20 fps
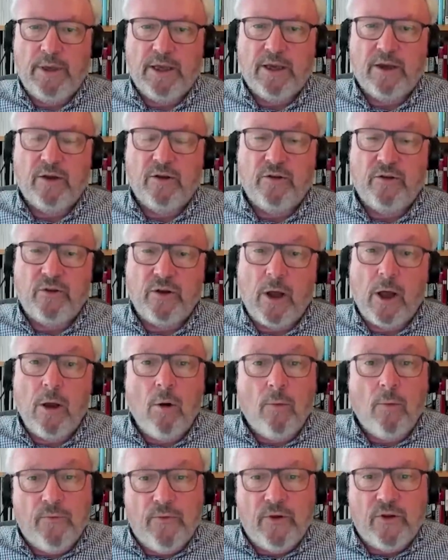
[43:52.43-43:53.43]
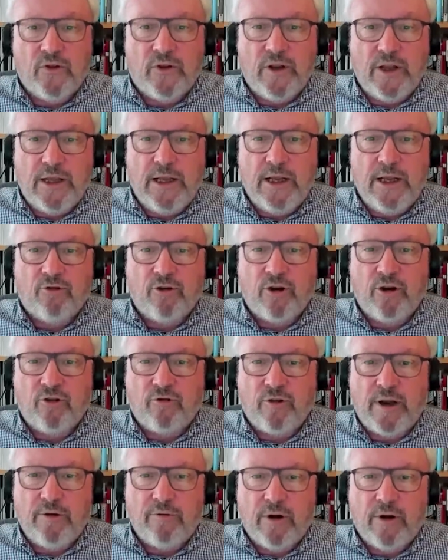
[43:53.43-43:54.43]
because obviously
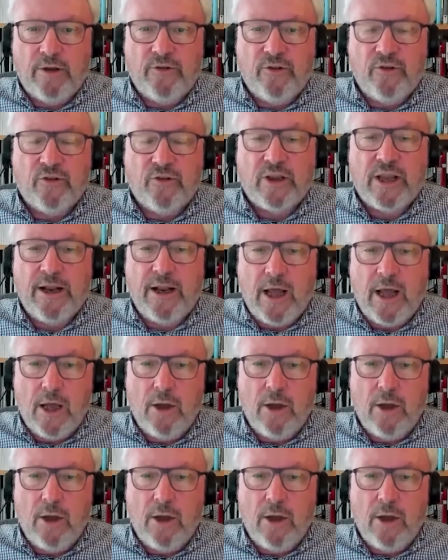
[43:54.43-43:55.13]
interest rate rises can